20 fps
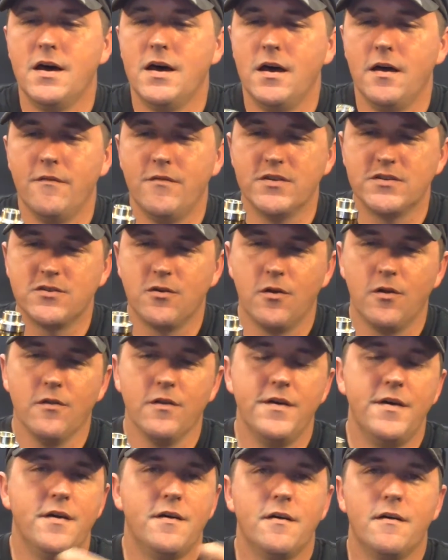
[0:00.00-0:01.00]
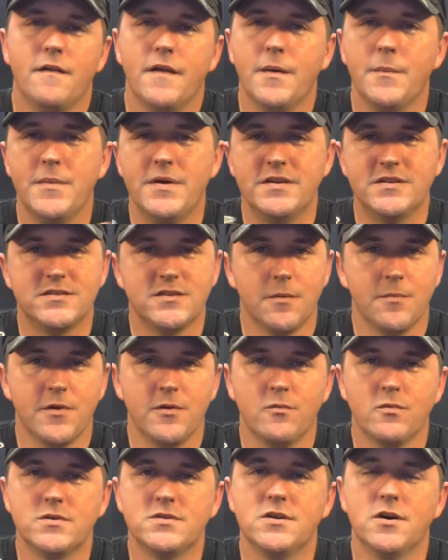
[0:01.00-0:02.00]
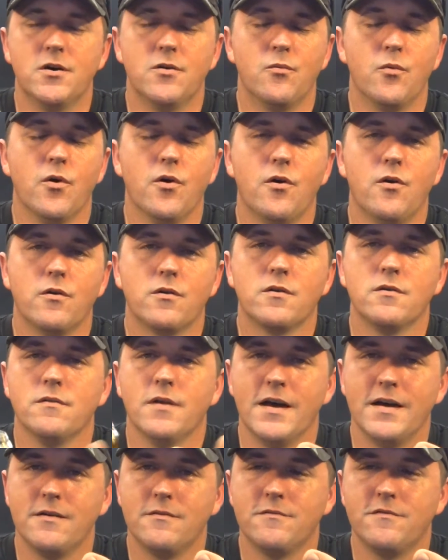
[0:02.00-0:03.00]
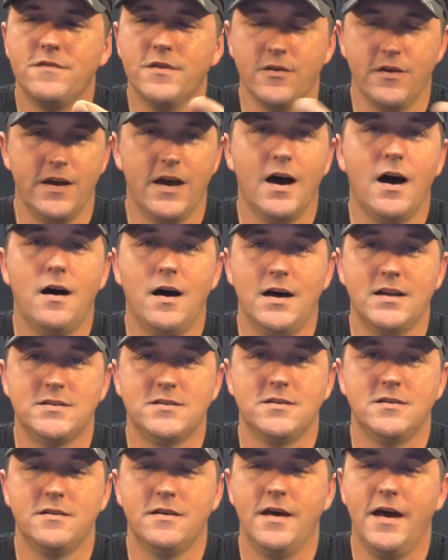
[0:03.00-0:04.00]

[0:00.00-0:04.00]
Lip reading: If it's going to leak, that means something was done wrong, like filling it hot.